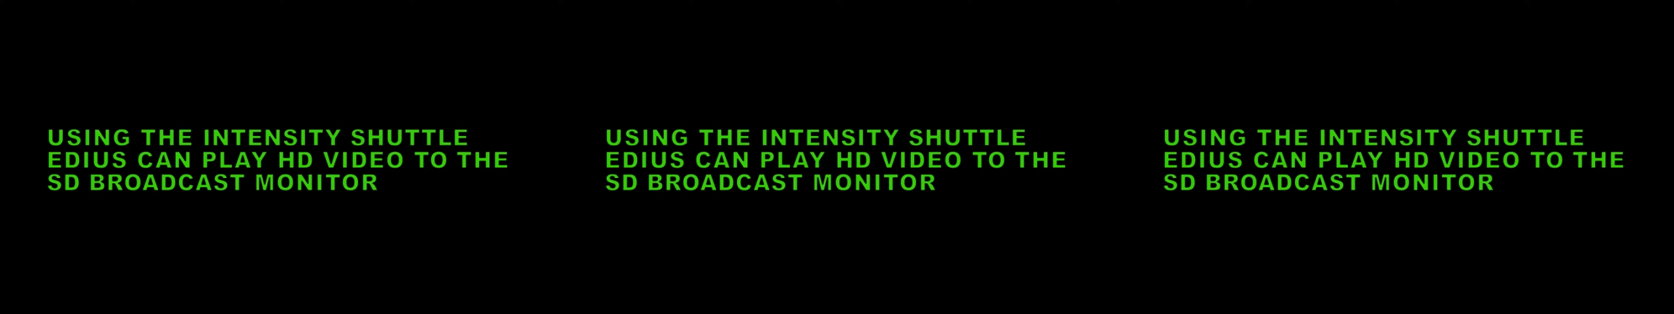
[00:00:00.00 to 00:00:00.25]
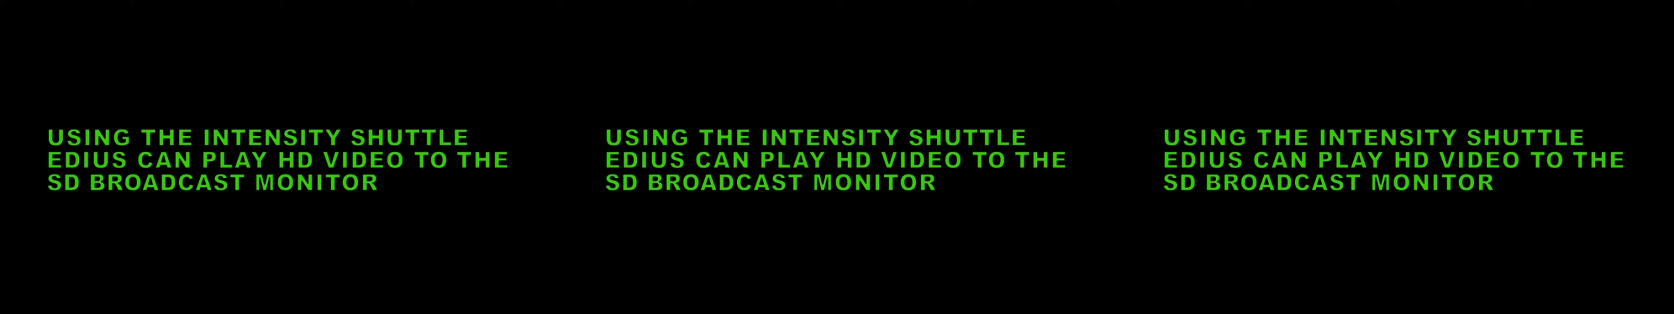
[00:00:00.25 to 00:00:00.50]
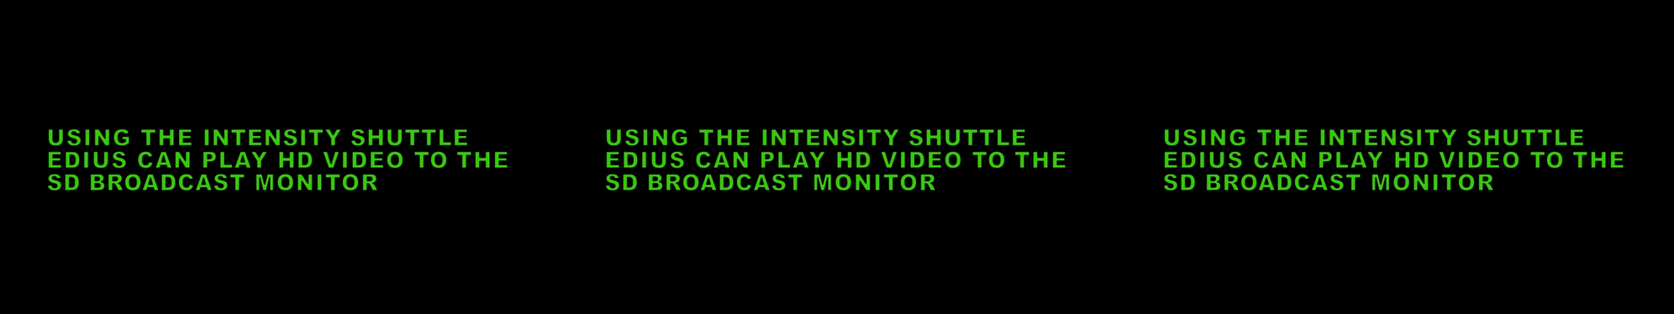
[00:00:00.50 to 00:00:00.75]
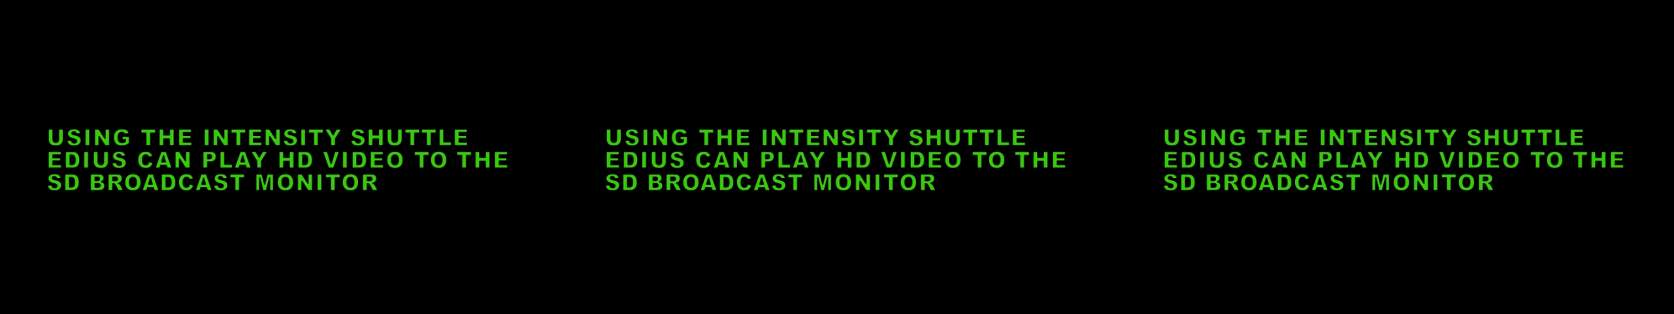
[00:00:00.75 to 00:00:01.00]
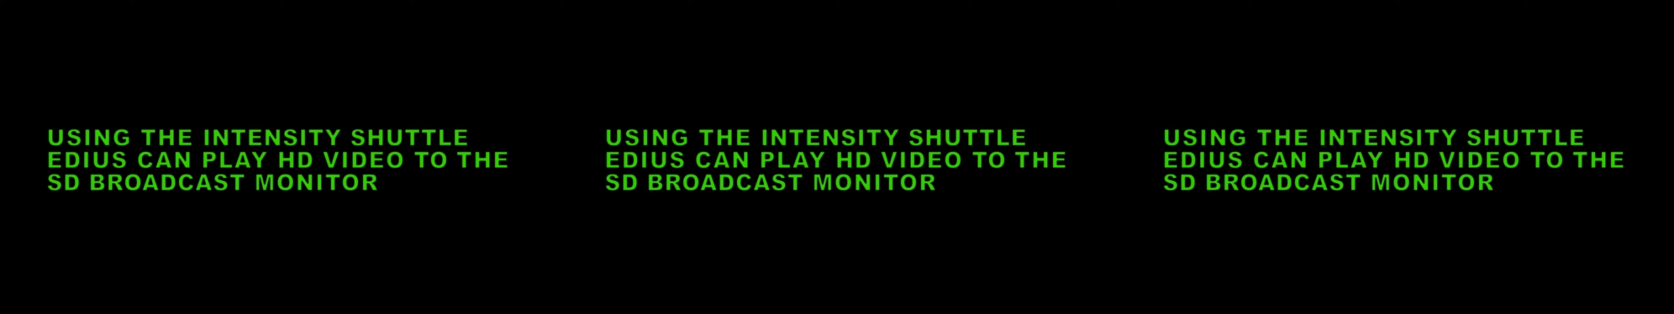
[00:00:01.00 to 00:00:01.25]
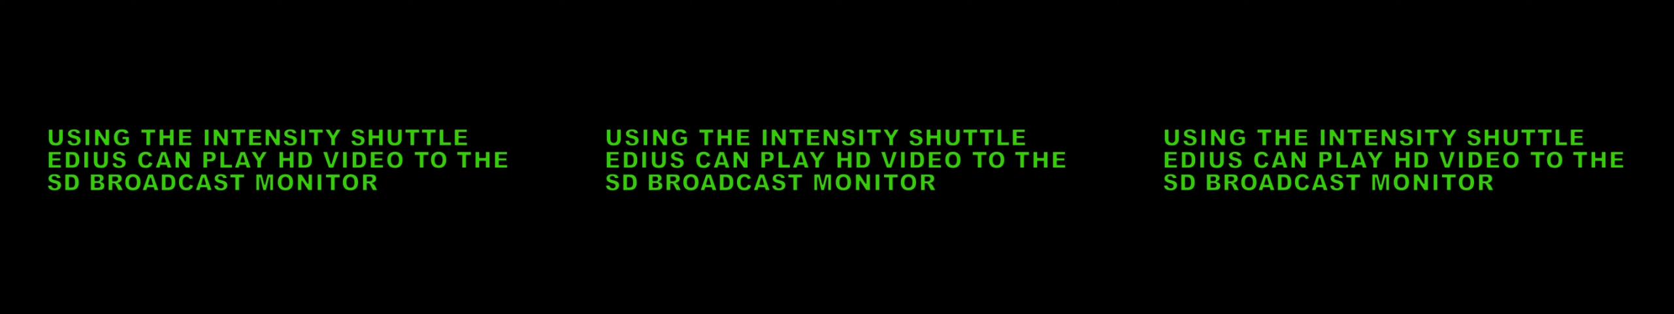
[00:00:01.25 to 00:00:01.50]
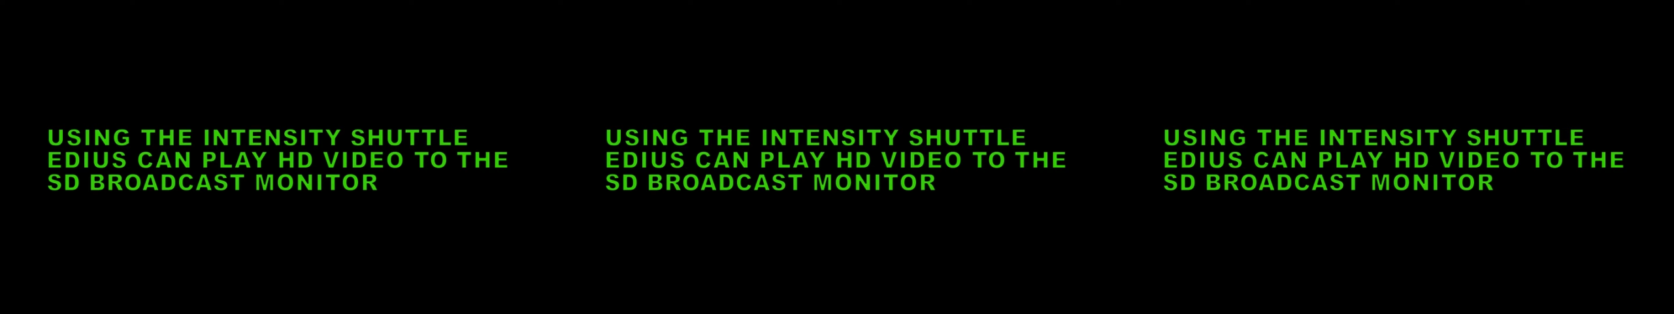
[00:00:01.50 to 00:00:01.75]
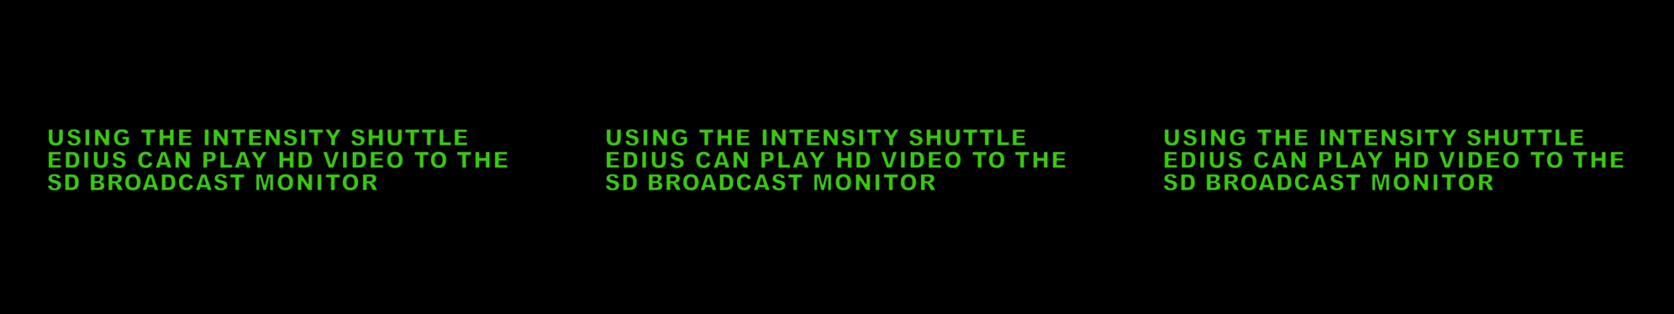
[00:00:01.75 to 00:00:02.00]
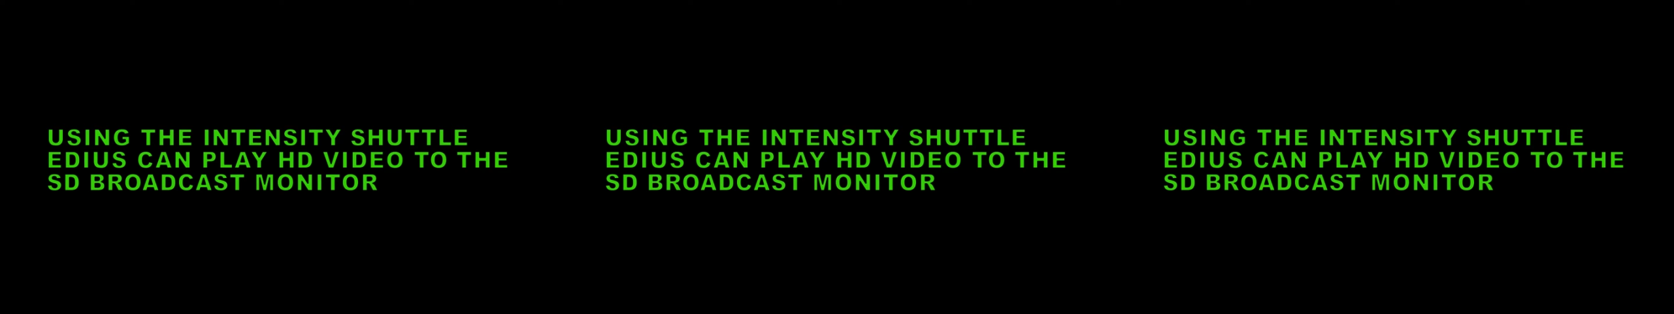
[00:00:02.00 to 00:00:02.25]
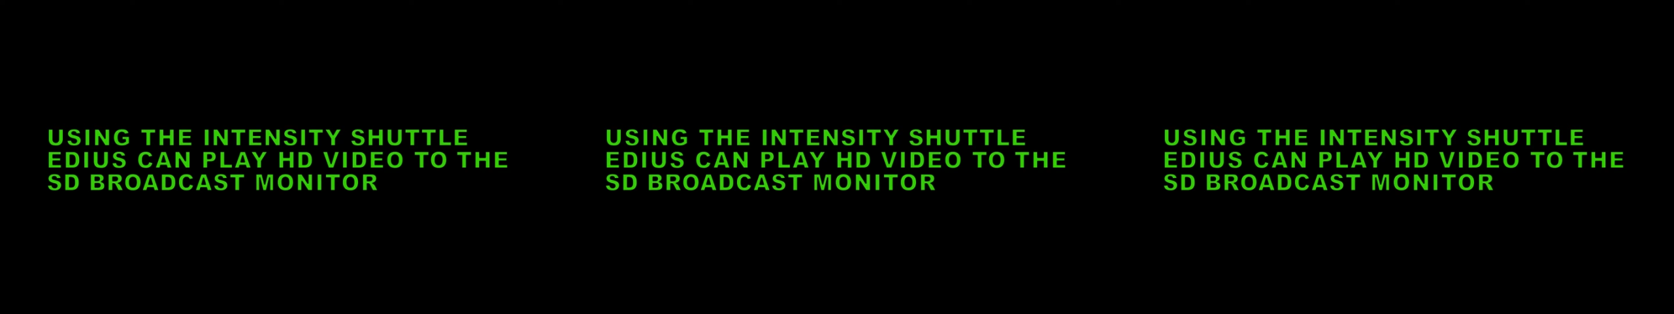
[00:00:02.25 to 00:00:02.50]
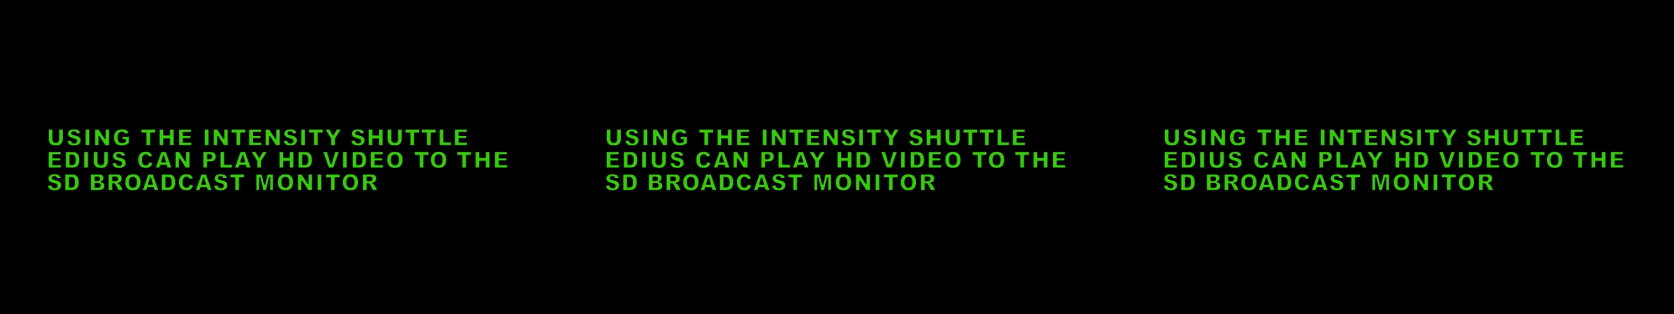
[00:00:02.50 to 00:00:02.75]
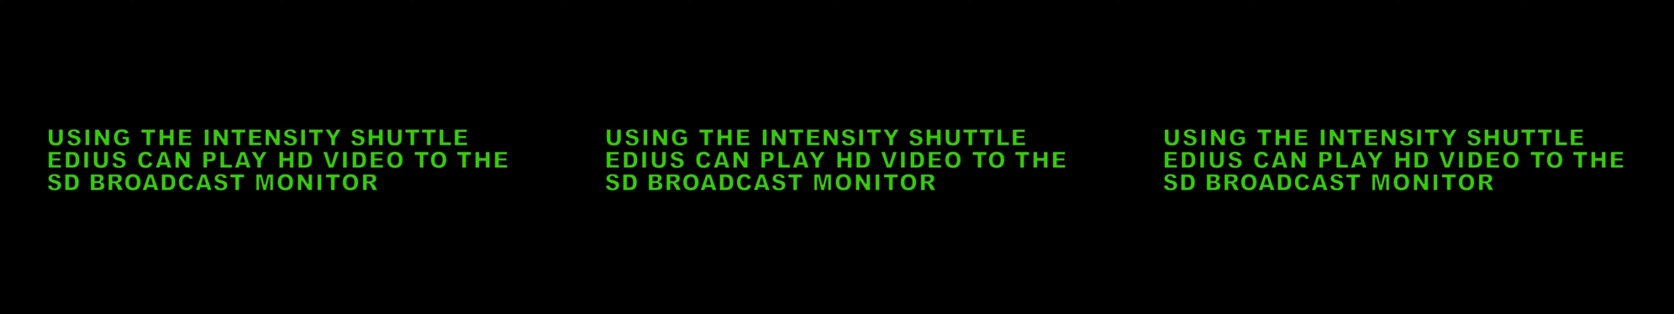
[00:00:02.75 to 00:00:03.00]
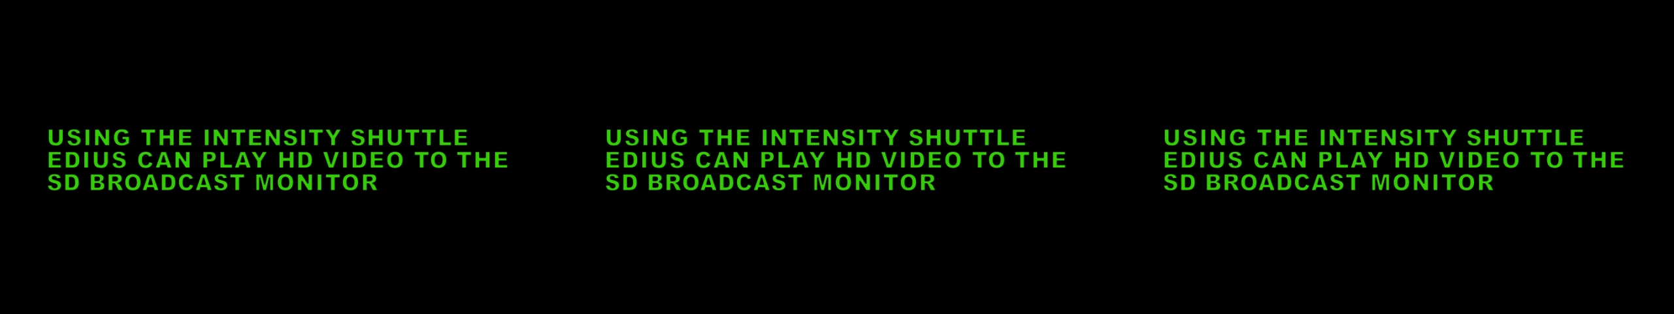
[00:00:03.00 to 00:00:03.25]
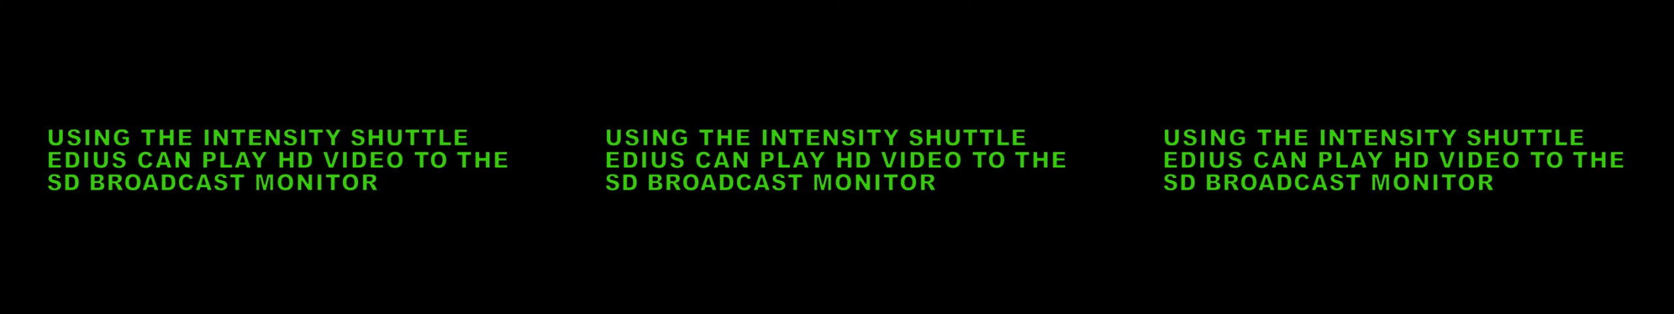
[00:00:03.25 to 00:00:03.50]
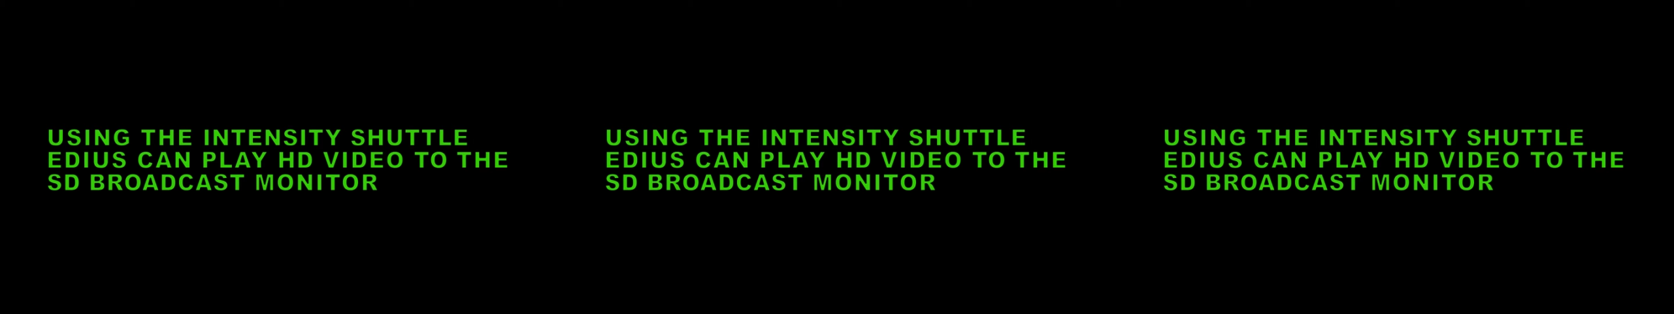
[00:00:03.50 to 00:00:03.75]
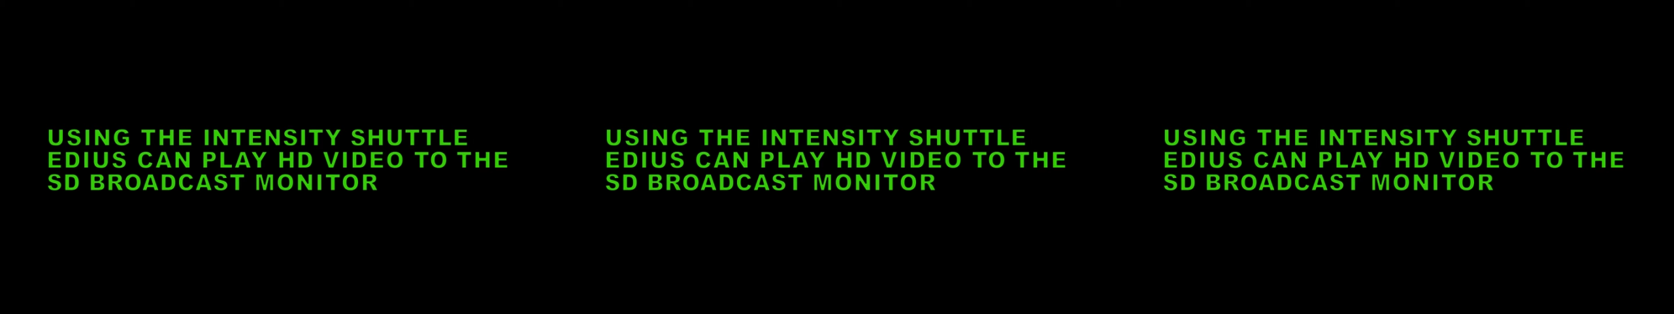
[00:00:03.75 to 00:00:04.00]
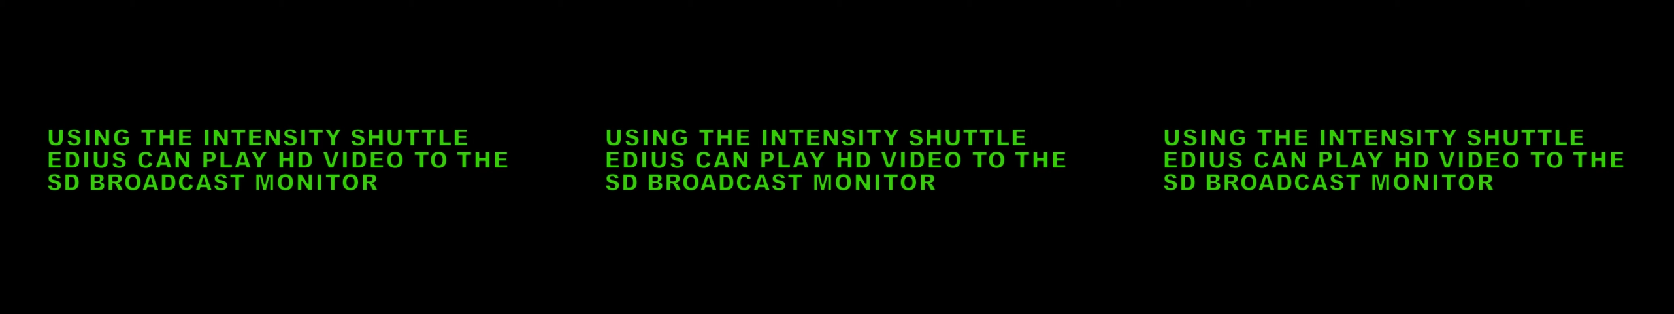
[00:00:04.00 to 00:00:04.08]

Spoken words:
Nobody's mouth can be seen.